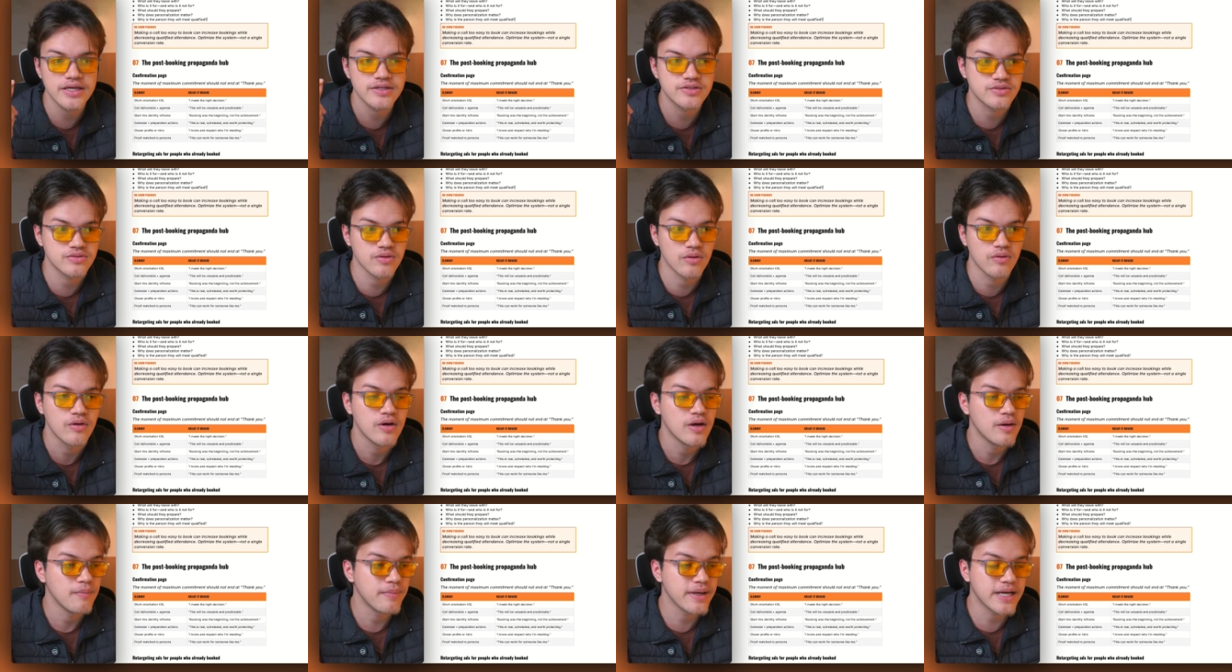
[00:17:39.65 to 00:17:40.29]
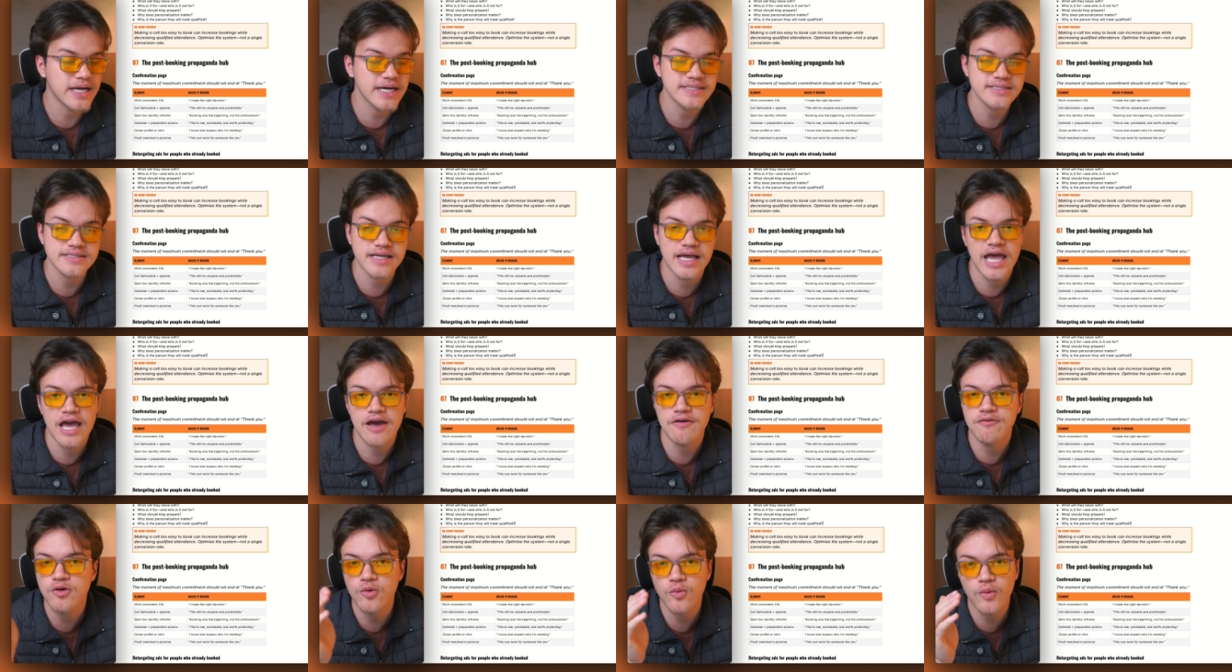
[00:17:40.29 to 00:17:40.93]
So because
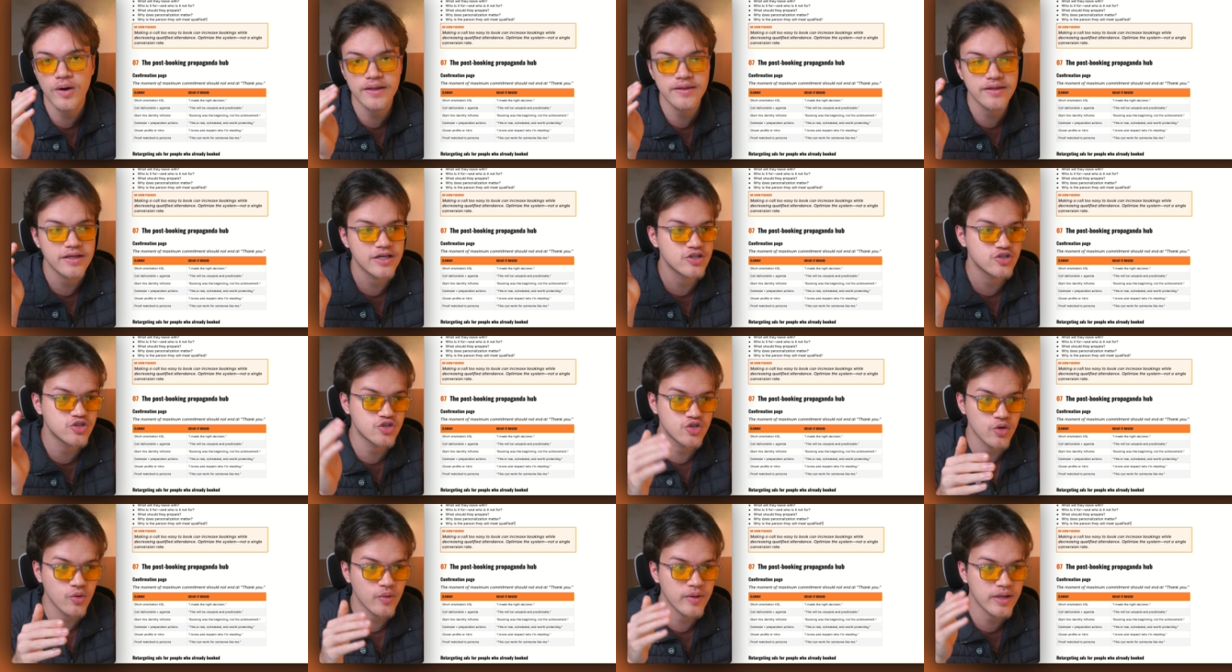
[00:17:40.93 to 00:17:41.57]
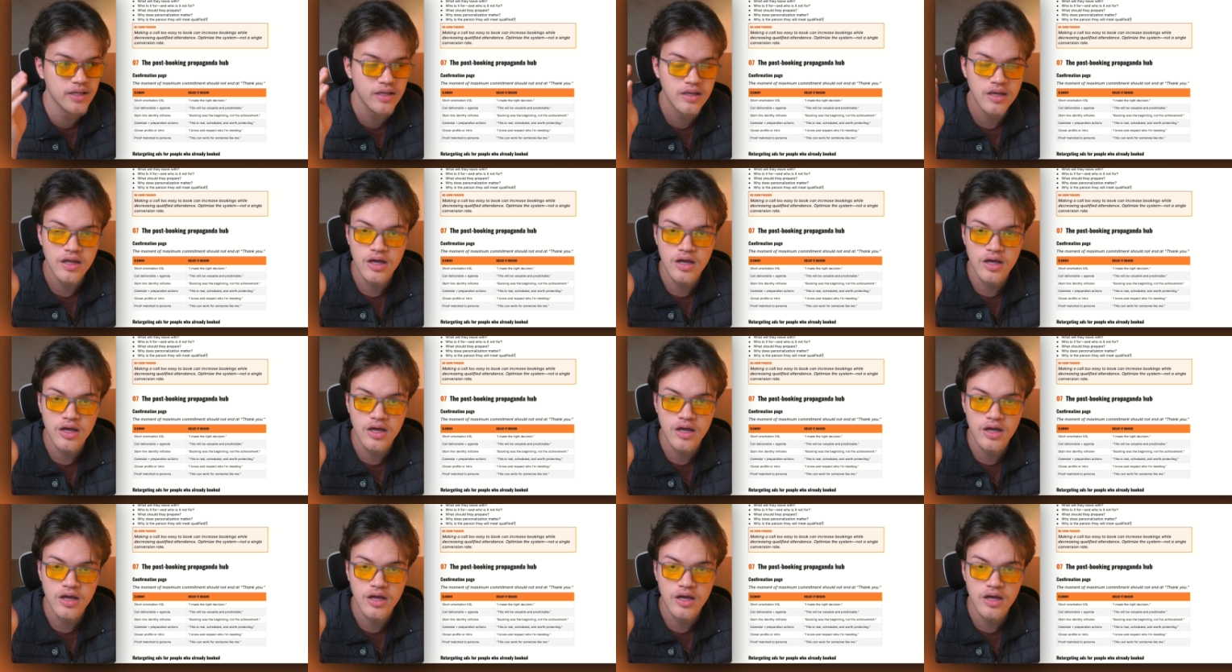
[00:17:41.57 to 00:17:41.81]
everyone is doing